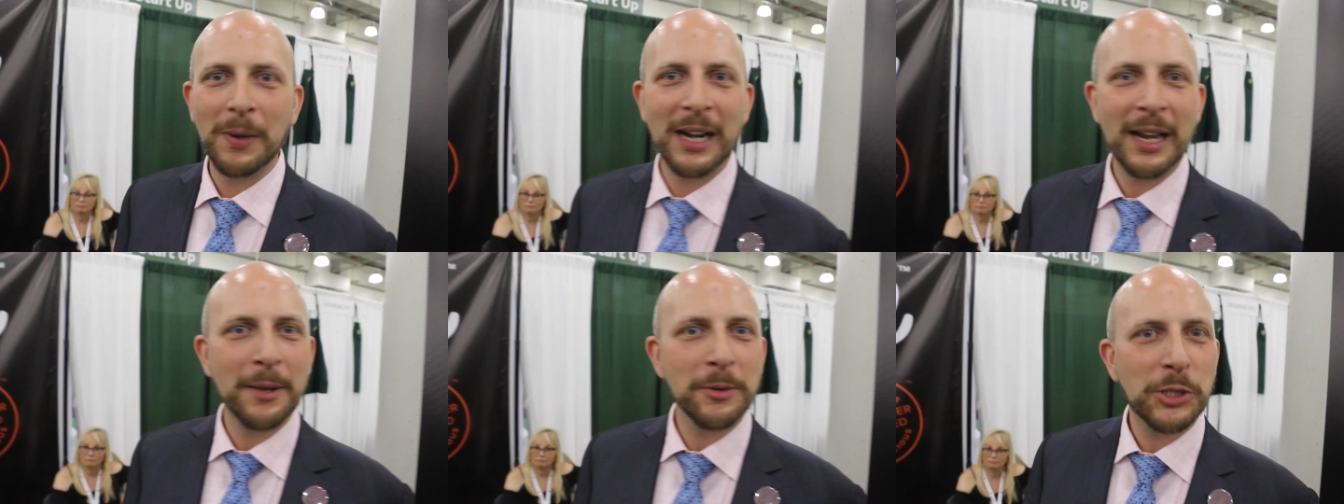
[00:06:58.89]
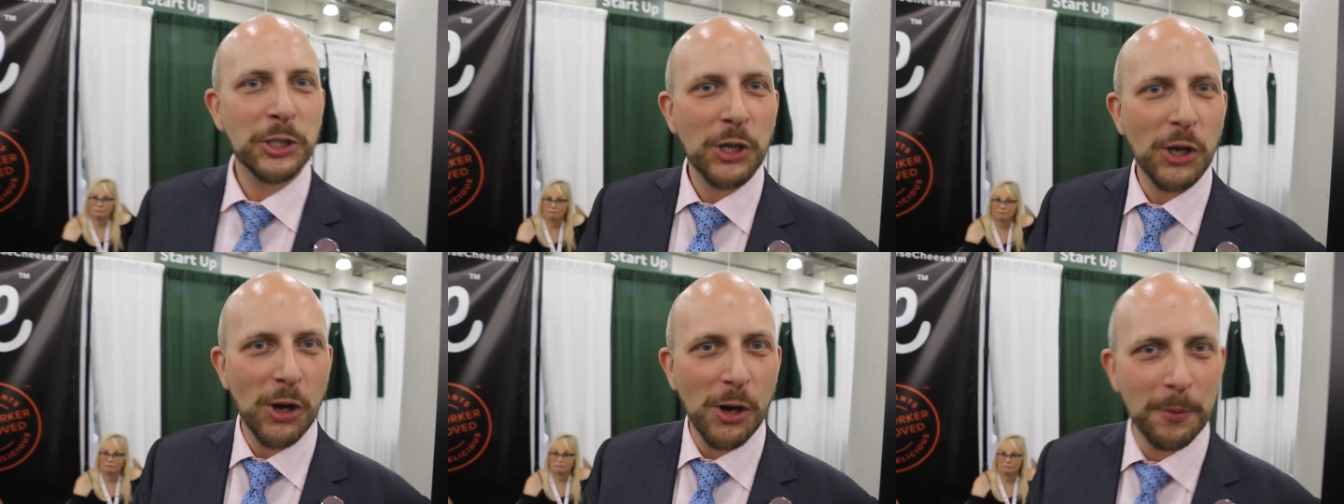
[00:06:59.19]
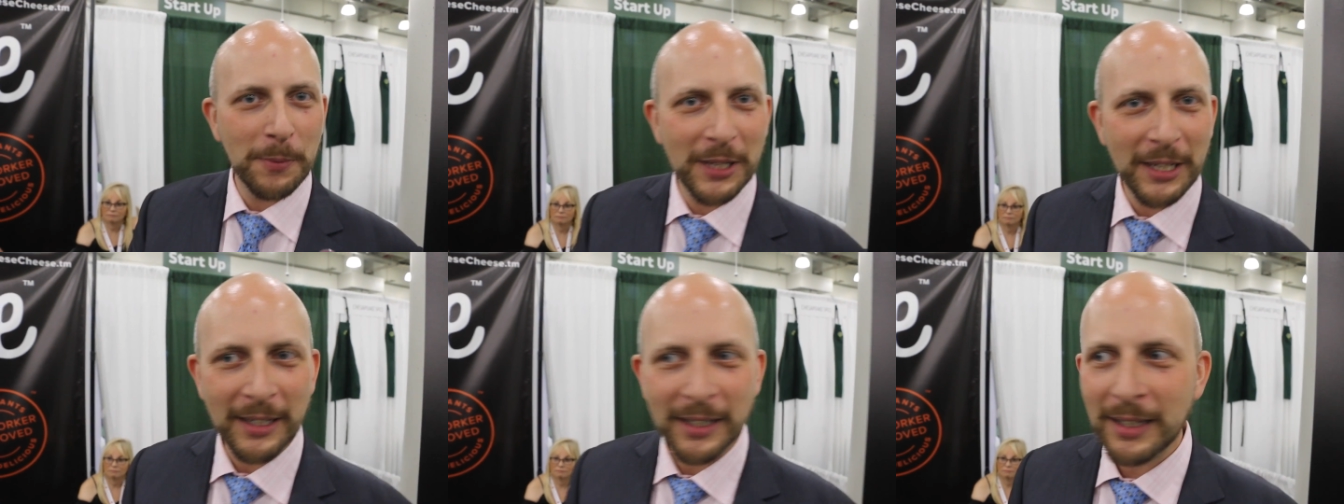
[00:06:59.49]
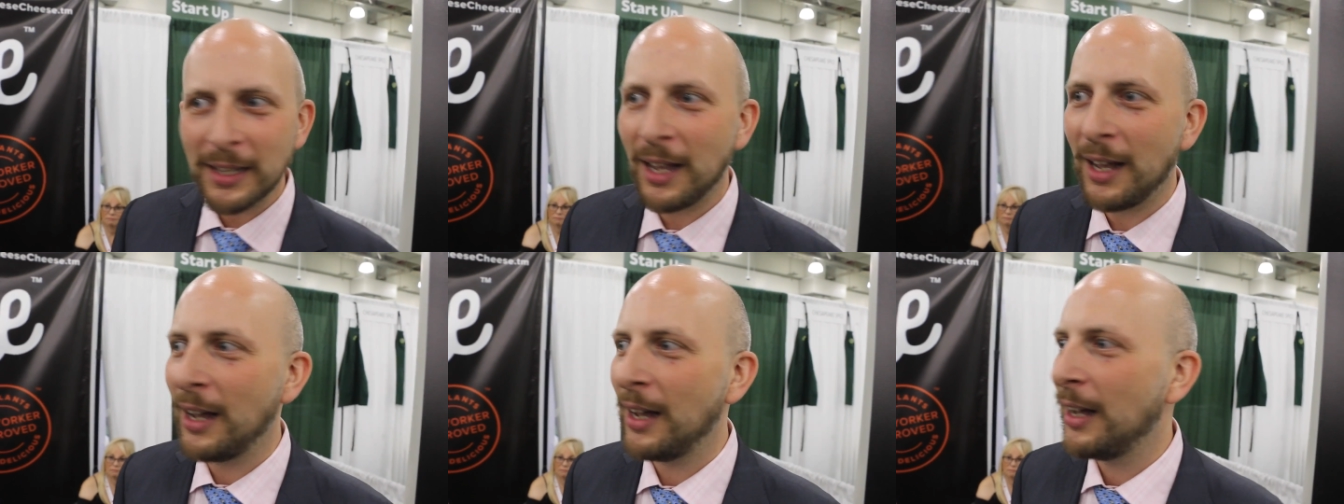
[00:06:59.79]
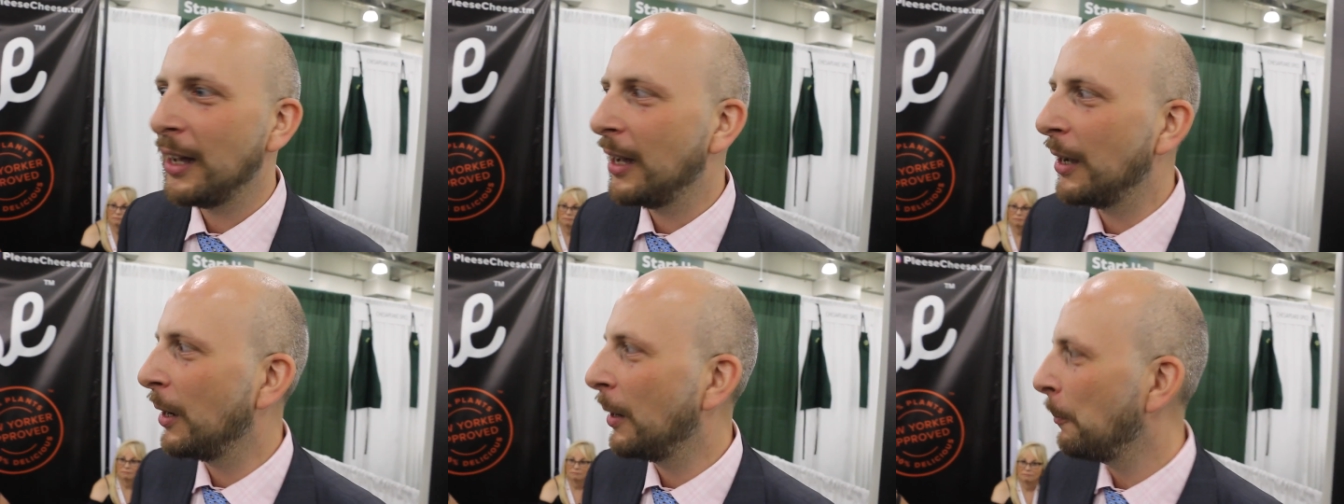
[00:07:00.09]
my name's Kobe. Uh,
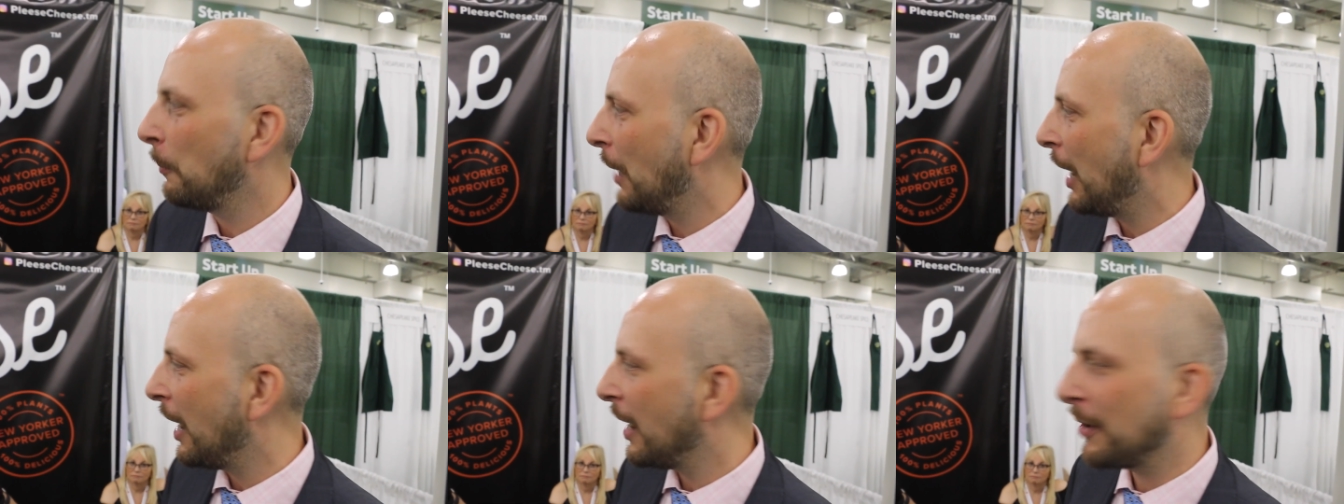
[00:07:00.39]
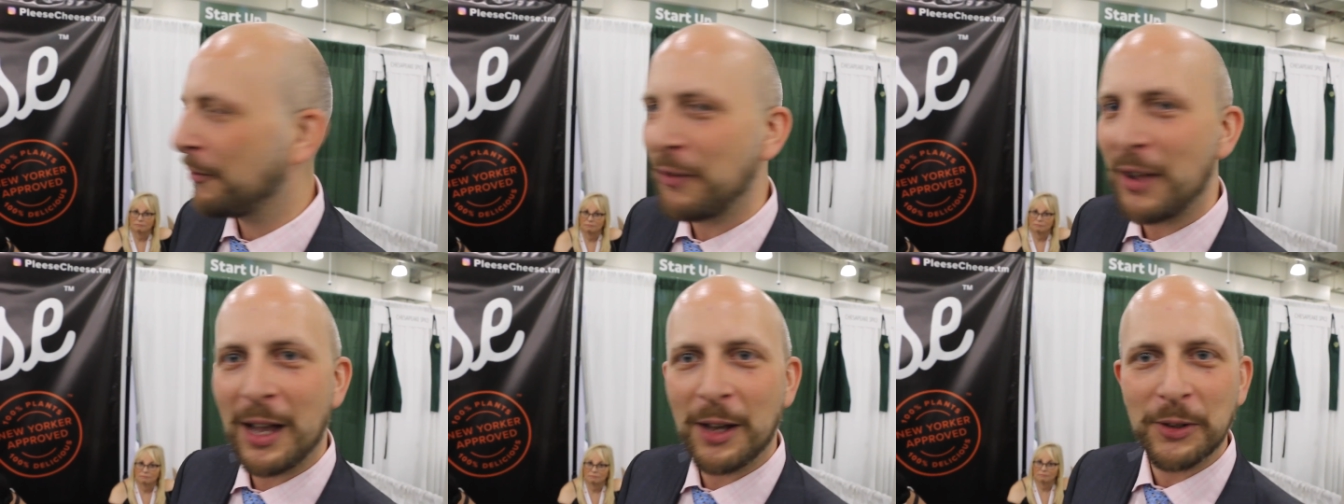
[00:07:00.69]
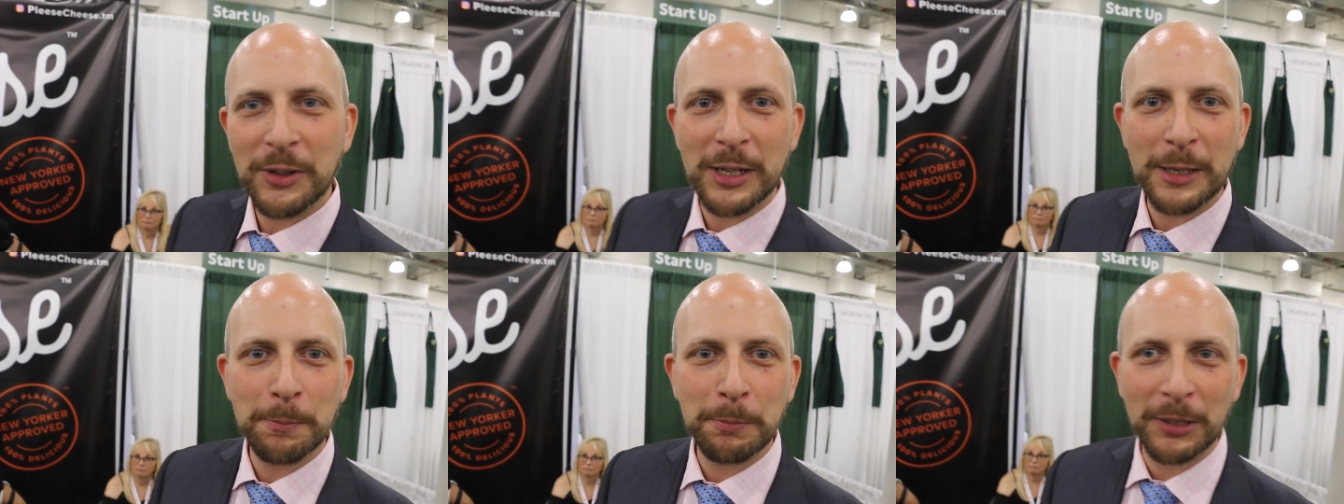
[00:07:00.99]
I founded